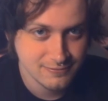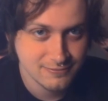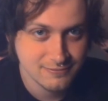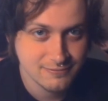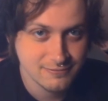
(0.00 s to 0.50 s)

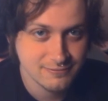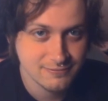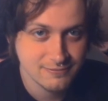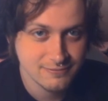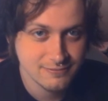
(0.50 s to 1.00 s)

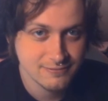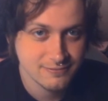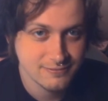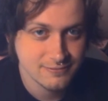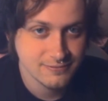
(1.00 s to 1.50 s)

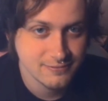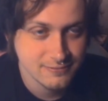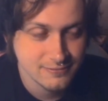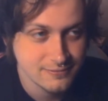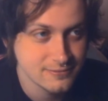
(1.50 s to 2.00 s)

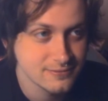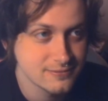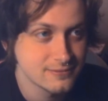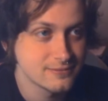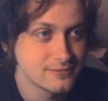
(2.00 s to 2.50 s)

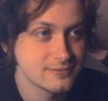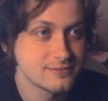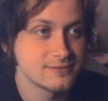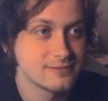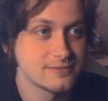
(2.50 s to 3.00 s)

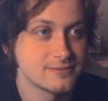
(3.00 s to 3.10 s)
This person isn't speaking.